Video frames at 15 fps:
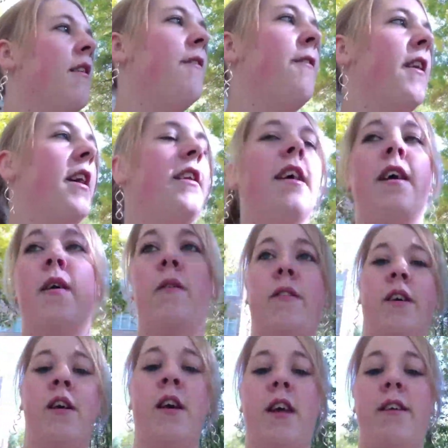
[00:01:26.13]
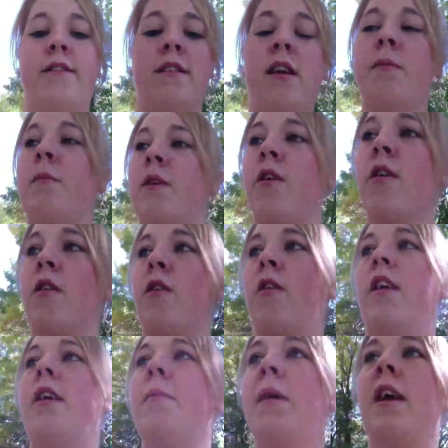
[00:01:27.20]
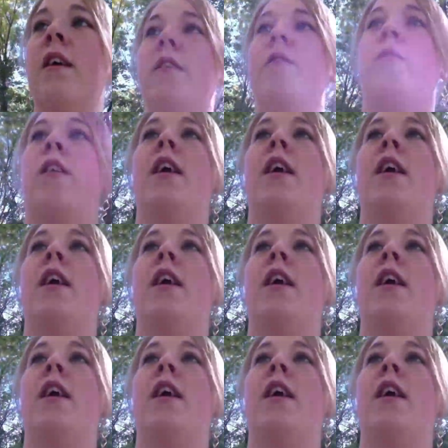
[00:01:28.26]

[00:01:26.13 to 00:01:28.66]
find out his number or email or